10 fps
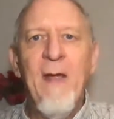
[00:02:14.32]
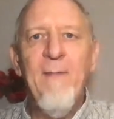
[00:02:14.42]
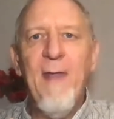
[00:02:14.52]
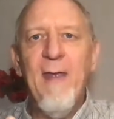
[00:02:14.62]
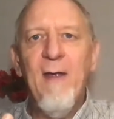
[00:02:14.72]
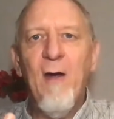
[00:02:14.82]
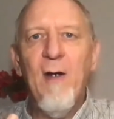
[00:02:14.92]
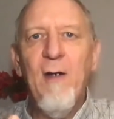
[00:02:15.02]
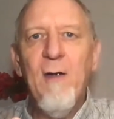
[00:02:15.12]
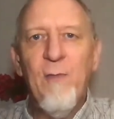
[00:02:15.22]
they
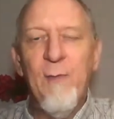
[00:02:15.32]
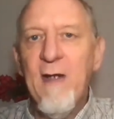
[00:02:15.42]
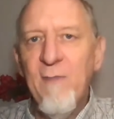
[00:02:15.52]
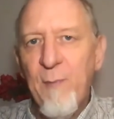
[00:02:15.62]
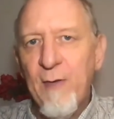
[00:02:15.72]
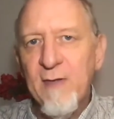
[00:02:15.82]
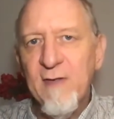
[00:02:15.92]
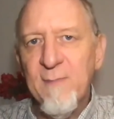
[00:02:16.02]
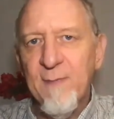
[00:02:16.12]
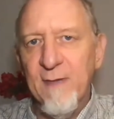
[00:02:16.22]
are creative
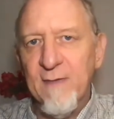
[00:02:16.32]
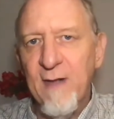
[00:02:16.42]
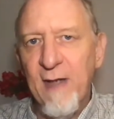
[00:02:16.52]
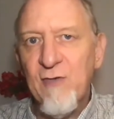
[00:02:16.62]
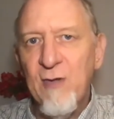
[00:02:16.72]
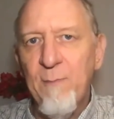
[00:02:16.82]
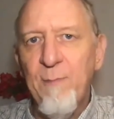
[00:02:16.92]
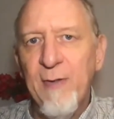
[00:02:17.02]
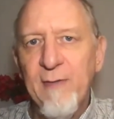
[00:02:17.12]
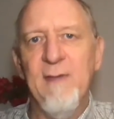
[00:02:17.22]
participants and actually
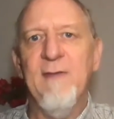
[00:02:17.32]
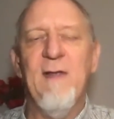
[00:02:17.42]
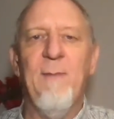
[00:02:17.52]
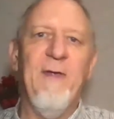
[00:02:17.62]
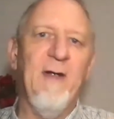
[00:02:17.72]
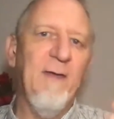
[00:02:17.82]
building something.